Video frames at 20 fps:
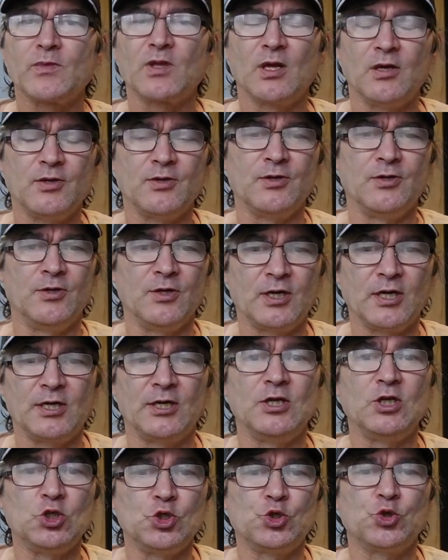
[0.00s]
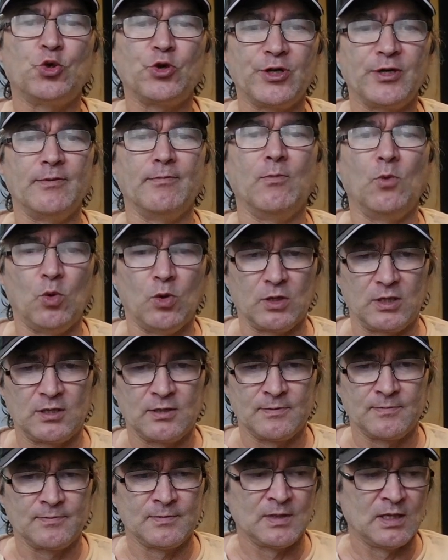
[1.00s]
you're going to enjoy it more.
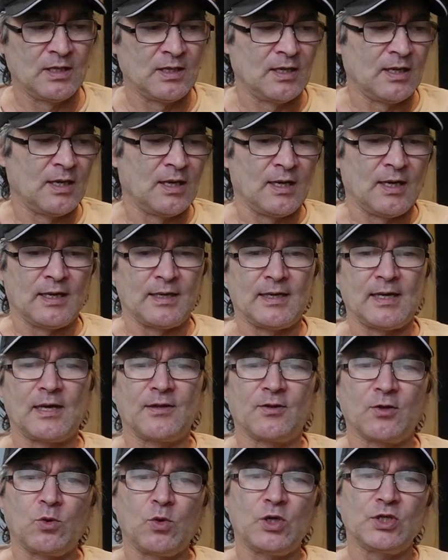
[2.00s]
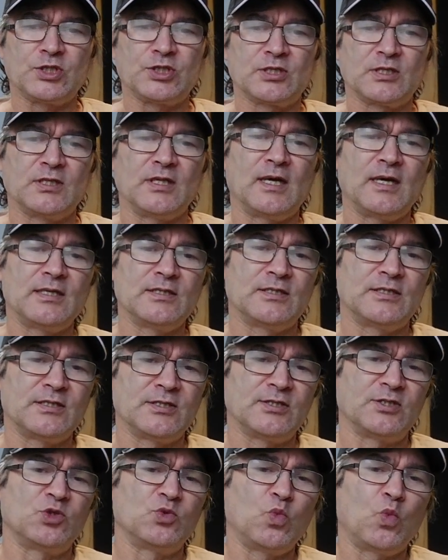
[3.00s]
Now the question lies
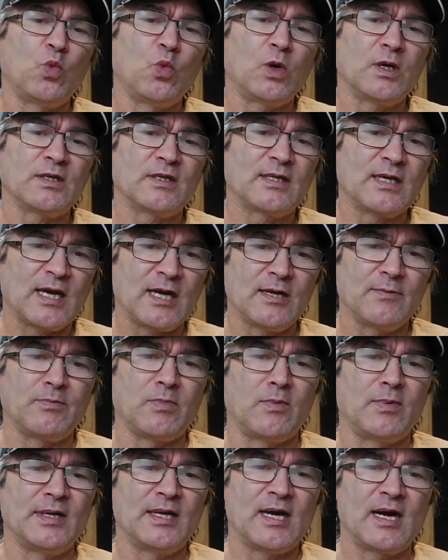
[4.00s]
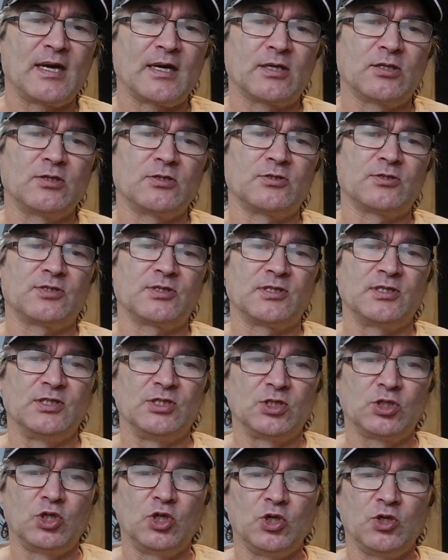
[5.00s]
is what type of binoculars
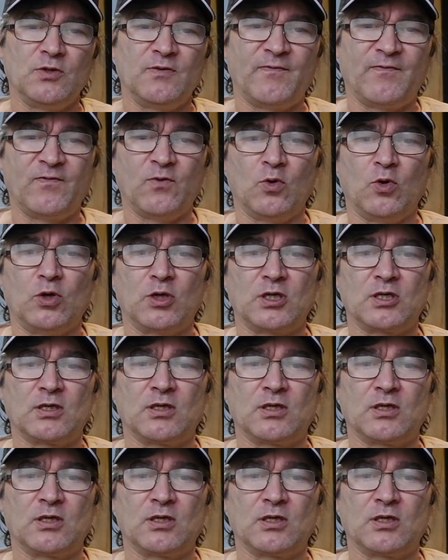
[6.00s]
is good for